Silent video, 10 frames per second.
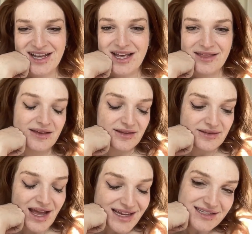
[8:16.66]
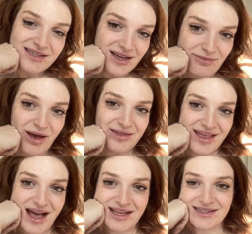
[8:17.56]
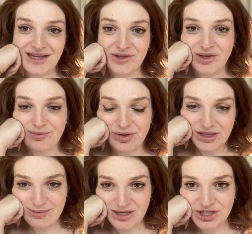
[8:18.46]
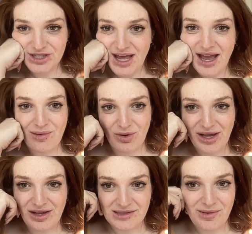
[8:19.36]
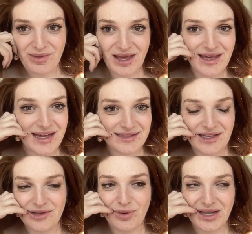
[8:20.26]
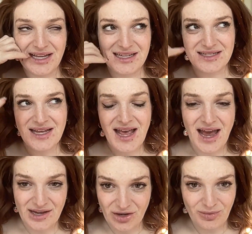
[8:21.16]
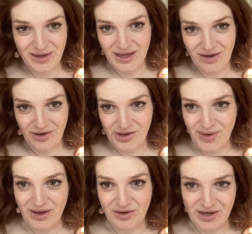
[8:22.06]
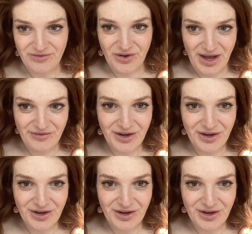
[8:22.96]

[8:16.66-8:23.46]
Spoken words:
the nice thing about that is that you can pretty much say I'm working on something and can't tell you what it is, and nobody can call you out on it forever.